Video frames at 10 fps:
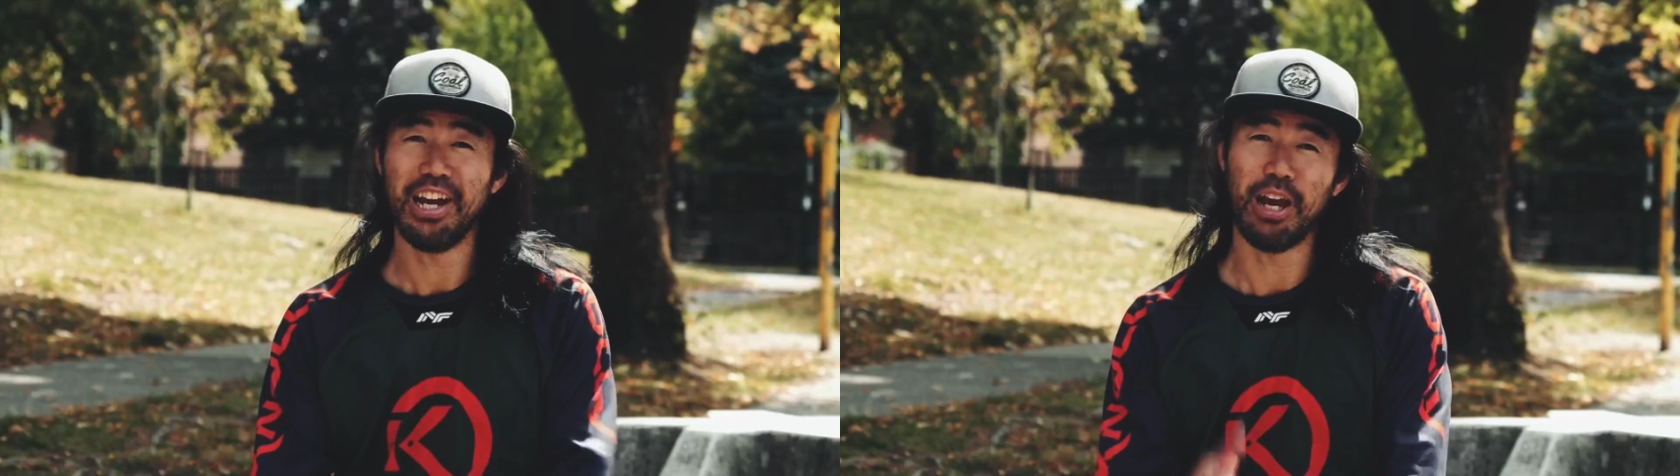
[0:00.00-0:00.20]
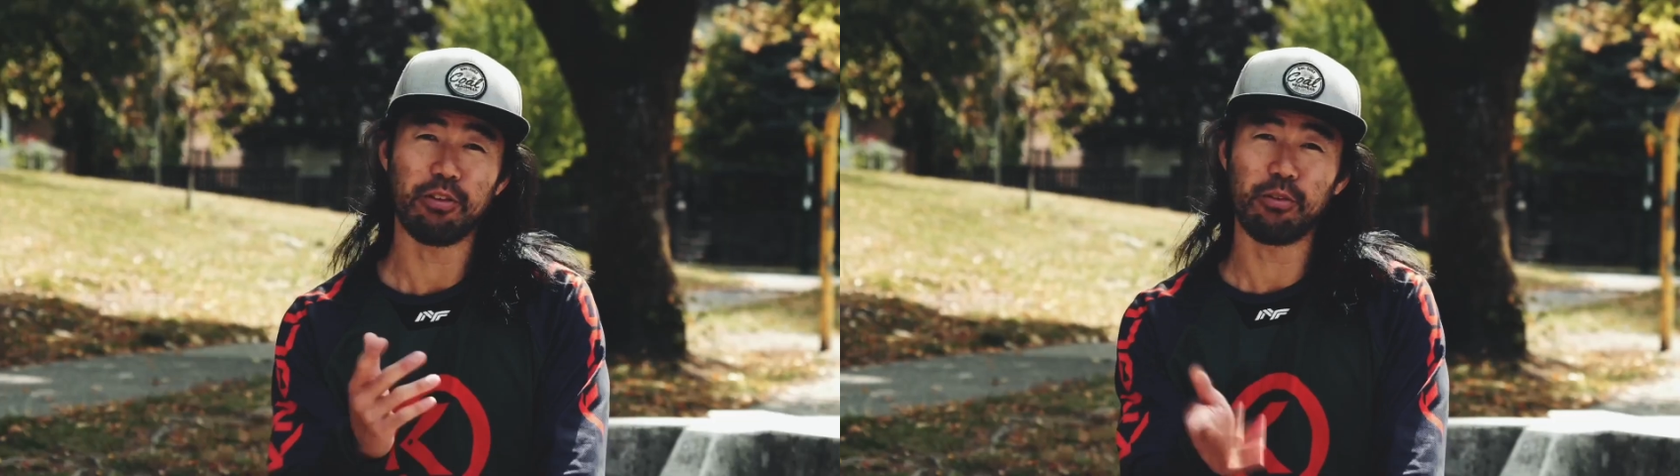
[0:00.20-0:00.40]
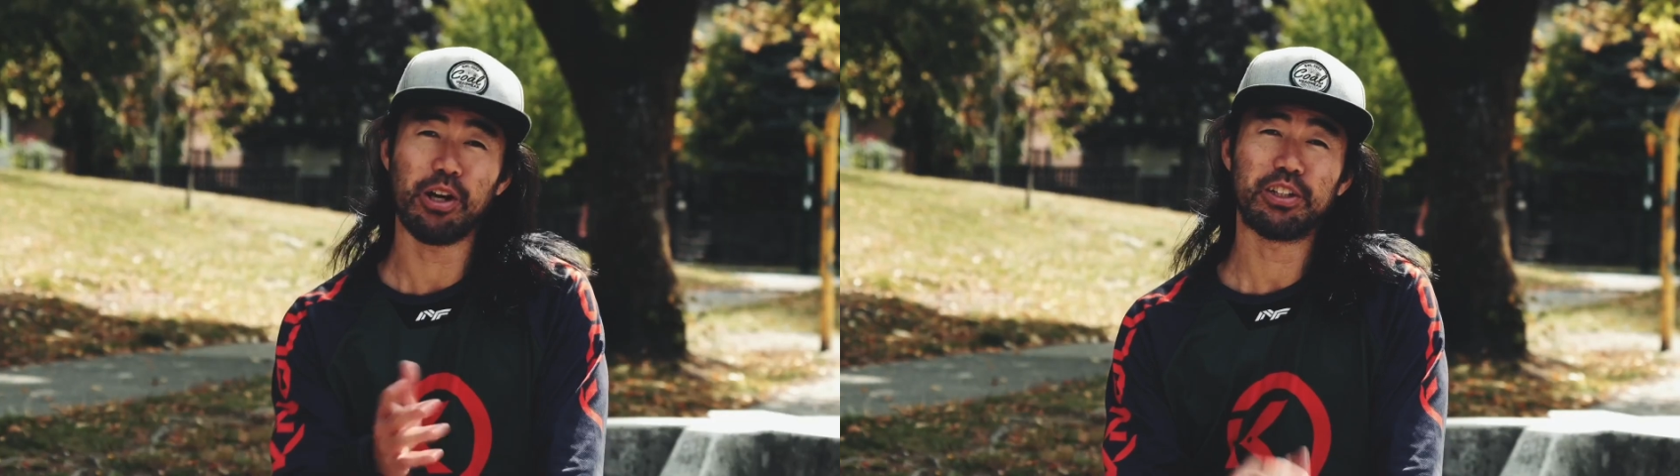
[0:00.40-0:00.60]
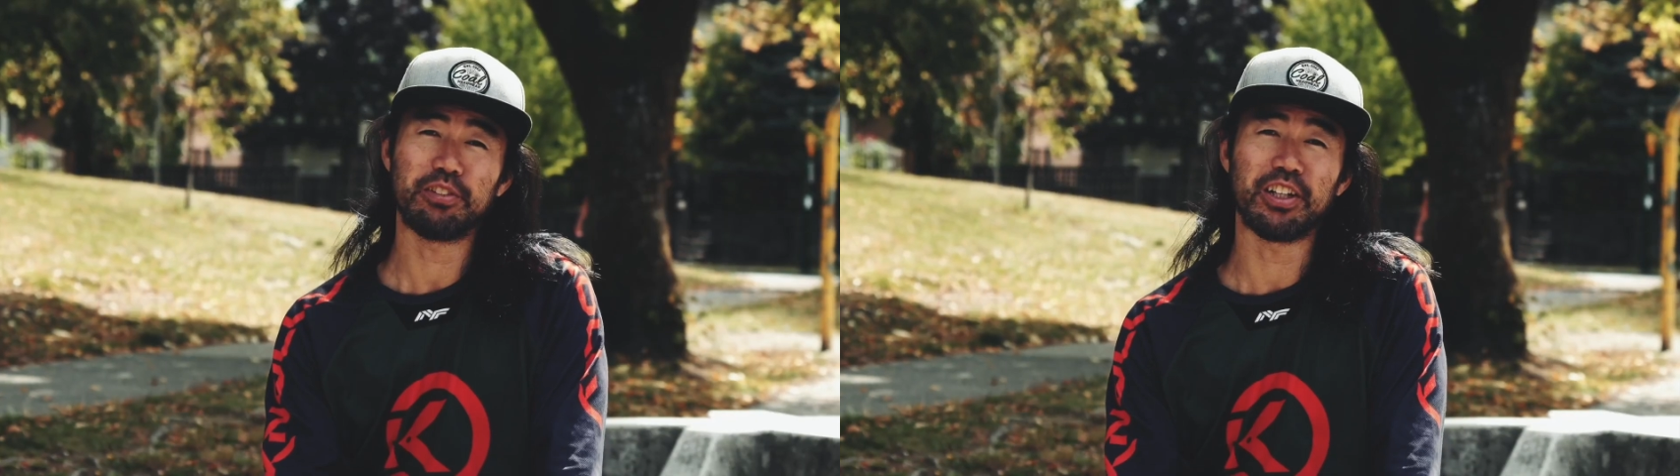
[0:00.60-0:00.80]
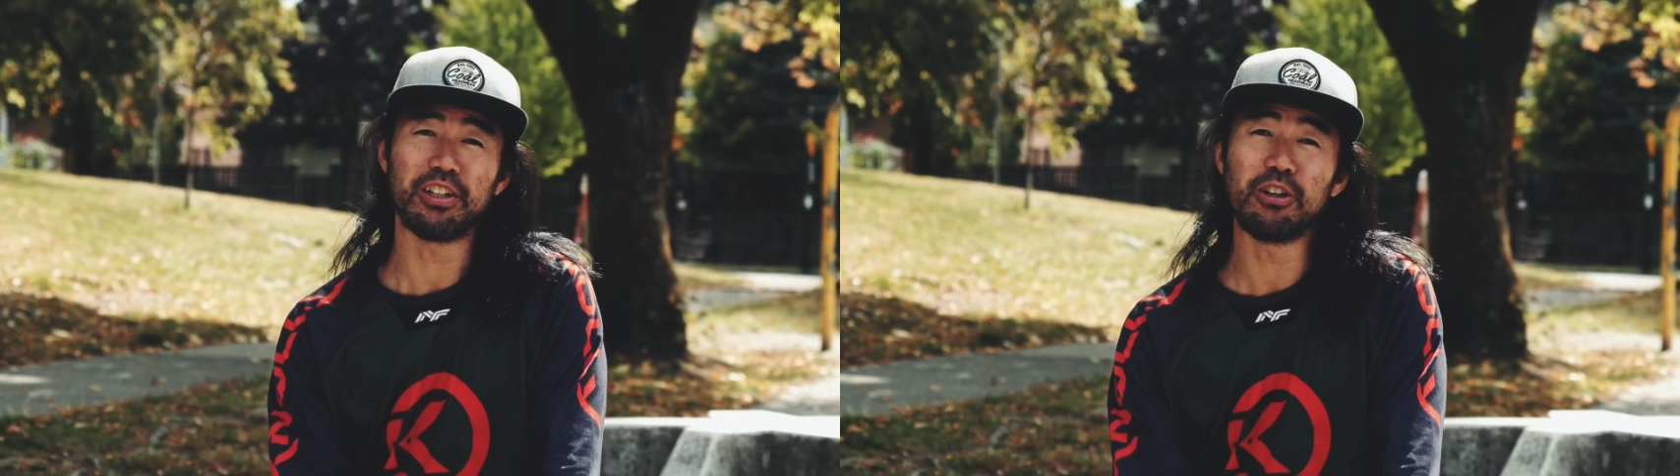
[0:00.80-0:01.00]
if you're
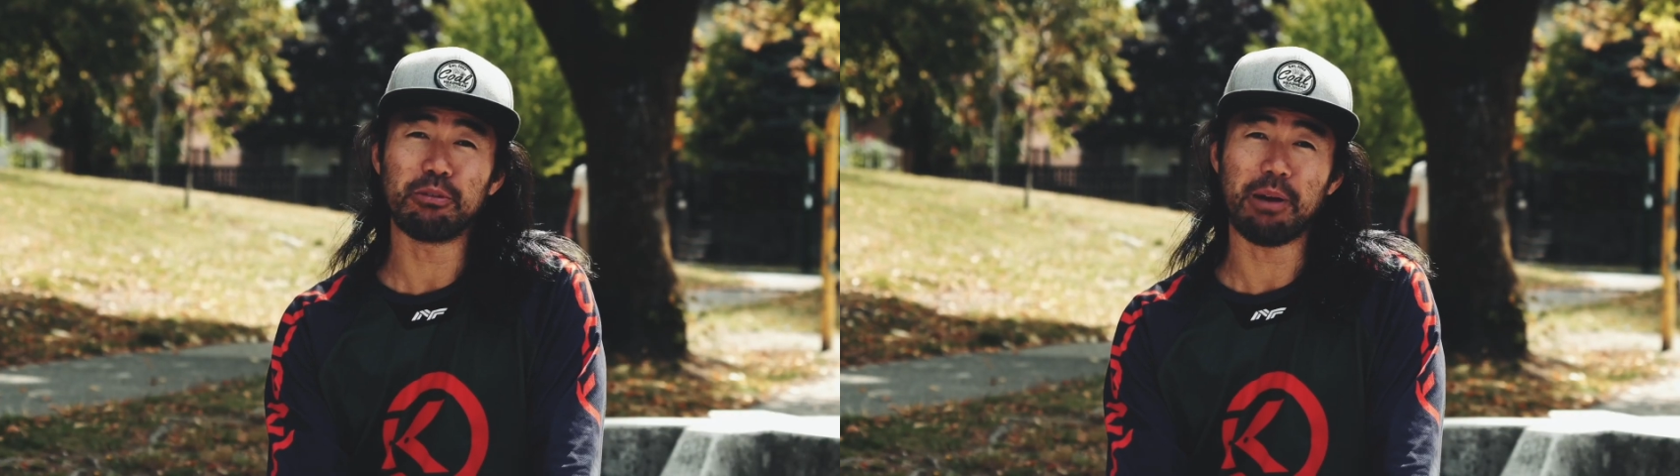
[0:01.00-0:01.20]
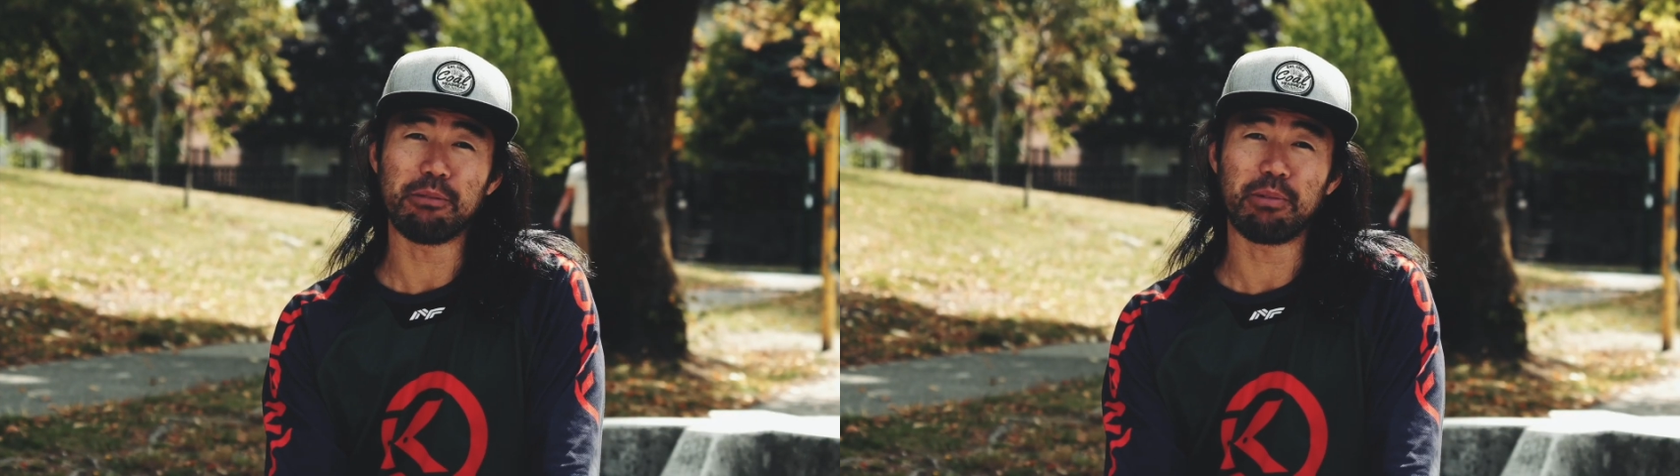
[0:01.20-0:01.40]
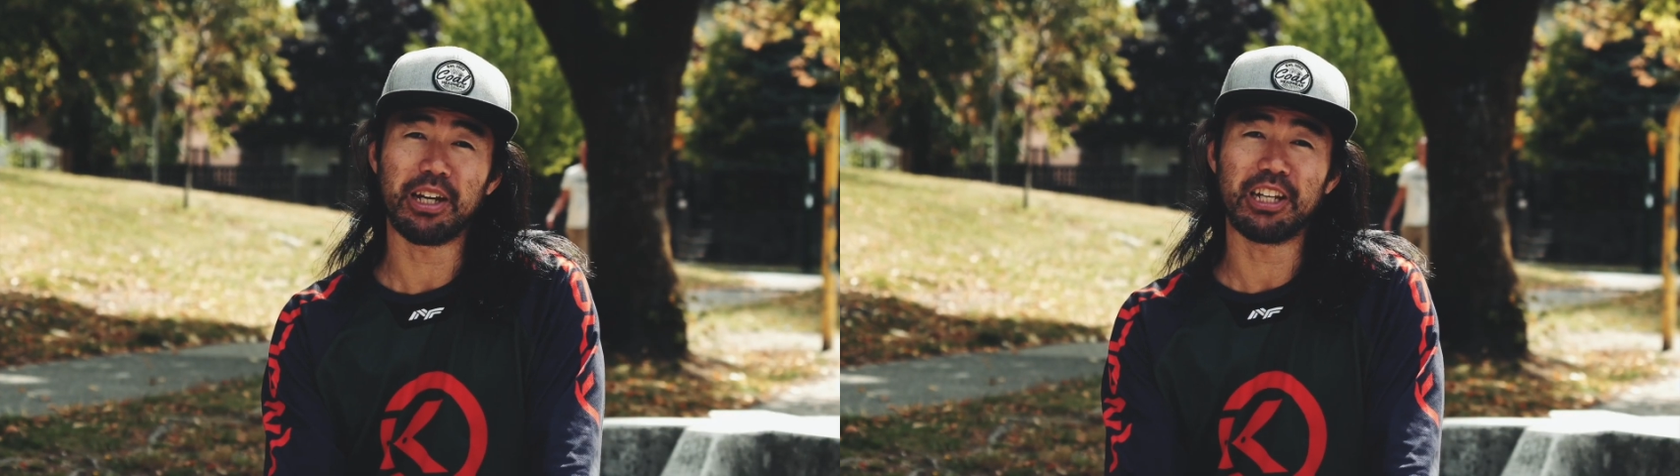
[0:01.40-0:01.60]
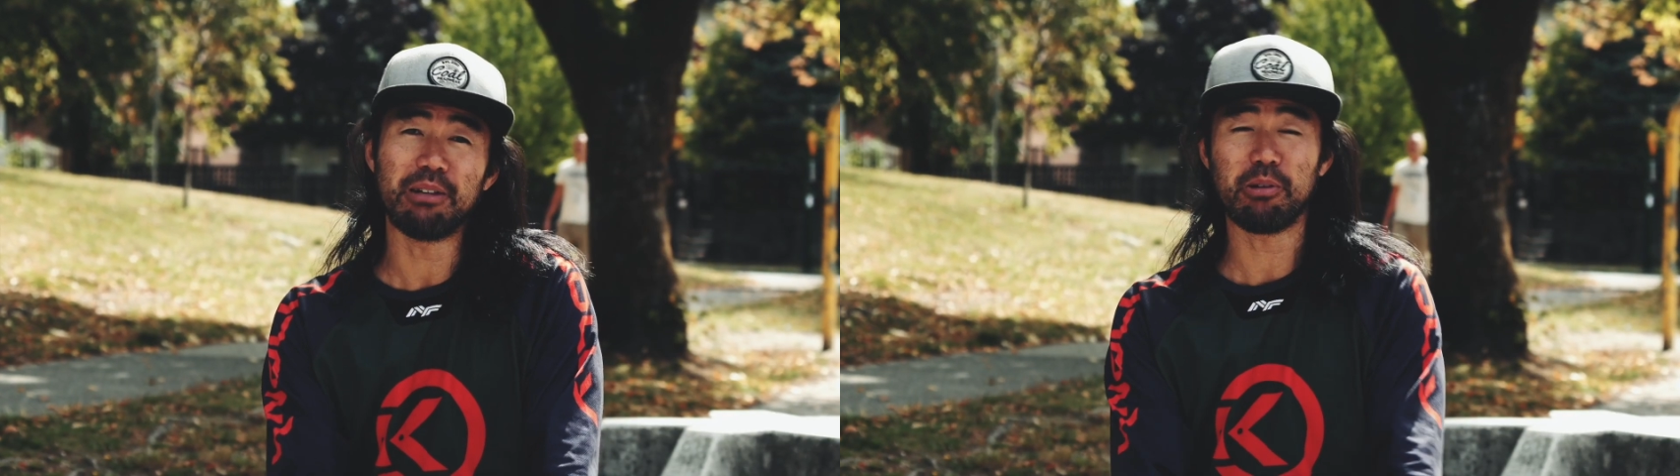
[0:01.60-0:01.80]
relatively new to mountain biking,